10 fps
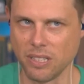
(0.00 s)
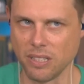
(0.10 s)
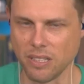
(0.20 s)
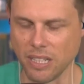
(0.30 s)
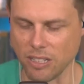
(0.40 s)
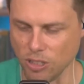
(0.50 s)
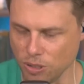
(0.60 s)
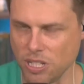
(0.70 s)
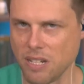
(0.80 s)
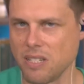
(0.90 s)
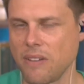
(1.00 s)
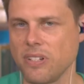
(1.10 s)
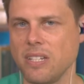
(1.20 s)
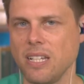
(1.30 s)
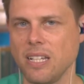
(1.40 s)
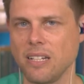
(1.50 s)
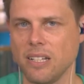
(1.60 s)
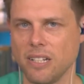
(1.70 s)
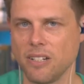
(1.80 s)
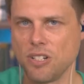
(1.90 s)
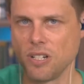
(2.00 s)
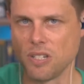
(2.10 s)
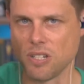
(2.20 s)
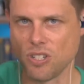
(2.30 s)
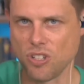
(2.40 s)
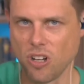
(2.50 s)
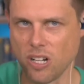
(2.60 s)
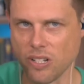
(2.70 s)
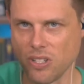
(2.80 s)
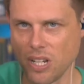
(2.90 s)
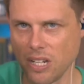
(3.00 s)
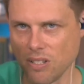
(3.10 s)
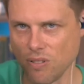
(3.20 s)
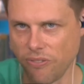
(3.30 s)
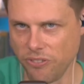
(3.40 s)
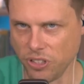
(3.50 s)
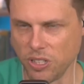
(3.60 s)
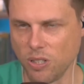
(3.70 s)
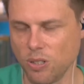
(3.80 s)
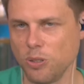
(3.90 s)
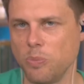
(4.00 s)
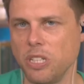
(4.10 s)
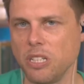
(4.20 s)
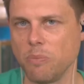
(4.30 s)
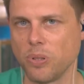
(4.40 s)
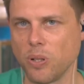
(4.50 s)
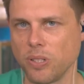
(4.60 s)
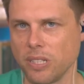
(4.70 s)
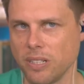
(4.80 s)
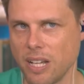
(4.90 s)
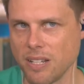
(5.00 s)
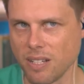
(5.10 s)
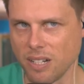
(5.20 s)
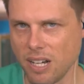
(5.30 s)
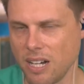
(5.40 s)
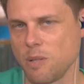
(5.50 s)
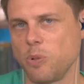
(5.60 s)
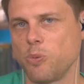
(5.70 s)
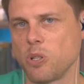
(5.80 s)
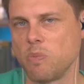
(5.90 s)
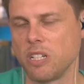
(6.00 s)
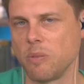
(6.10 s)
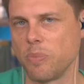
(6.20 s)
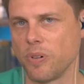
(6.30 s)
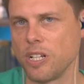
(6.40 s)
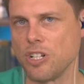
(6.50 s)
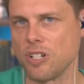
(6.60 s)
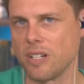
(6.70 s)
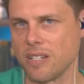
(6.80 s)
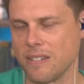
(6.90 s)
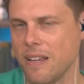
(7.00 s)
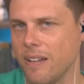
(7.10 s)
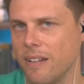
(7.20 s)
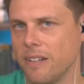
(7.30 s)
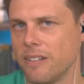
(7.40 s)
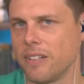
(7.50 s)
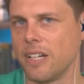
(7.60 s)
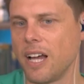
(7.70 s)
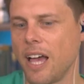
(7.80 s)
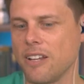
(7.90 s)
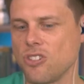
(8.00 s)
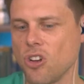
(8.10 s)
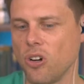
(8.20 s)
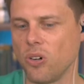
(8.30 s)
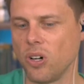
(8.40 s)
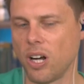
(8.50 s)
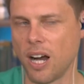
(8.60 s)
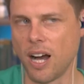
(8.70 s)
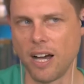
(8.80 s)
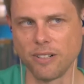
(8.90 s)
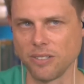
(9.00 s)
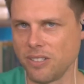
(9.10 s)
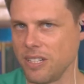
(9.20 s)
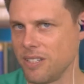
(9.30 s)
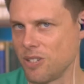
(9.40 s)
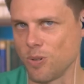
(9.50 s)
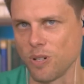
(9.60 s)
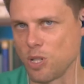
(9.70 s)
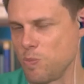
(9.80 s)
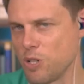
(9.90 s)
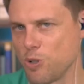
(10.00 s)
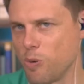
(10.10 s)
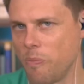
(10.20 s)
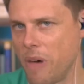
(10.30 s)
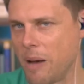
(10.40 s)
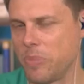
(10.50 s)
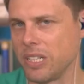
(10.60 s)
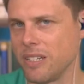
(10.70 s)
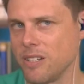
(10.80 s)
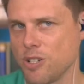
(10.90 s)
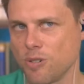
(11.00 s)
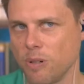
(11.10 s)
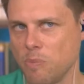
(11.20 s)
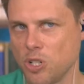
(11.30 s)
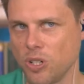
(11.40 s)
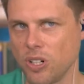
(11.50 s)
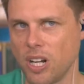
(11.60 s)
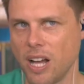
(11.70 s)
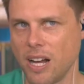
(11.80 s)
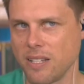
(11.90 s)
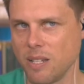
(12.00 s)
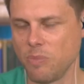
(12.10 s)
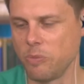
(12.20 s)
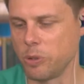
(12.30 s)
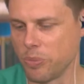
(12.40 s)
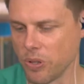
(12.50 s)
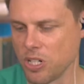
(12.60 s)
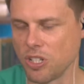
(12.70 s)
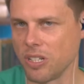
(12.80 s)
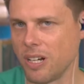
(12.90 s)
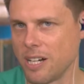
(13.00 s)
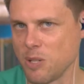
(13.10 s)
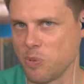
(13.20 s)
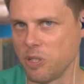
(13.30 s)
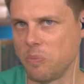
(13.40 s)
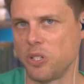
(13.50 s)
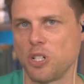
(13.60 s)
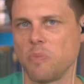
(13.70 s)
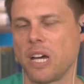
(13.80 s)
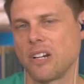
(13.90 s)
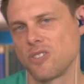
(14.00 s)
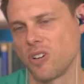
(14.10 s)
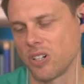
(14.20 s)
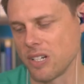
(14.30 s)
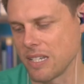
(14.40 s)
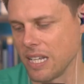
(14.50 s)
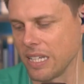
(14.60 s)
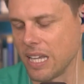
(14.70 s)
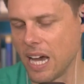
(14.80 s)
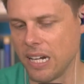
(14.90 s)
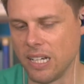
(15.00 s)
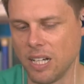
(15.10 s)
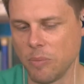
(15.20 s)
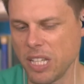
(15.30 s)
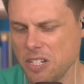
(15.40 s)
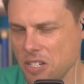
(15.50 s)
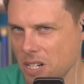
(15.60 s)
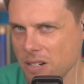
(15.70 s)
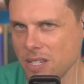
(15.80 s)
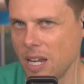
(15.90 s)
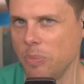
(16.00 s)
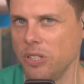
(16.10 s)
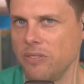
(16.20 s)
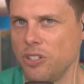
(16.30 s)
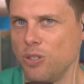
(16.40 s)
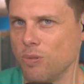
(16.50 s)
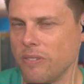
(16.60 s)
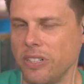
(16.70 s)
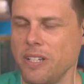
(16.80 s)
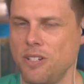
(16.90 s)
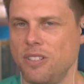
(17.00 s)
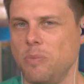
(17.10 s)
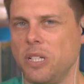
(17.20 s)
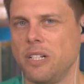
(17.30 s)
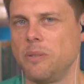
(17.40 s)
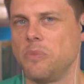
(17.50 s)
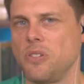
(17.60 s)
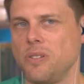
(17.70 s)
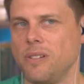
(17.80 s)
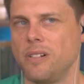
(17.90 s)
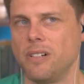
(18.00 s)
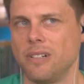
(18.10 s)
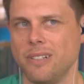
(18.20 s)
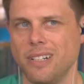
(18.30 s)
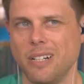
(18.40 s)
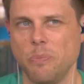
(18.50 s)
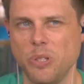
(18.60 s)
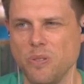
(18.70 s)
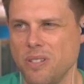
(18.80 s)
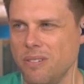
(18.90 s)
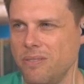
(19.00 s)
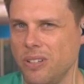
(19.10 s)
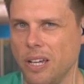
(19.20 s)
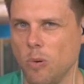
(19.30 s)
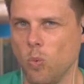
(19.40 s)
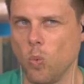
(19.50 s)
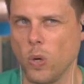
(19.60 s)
that Luke 10 17, Jesus saw Satan's foothold being broken as the gospel was being preached and extended. And so I don't see this sort of spiritual mapping in scripture. I see people preaching the gospel and pushing back darkness like that. But that's just an example of a new revelation that becomes uh, abusive and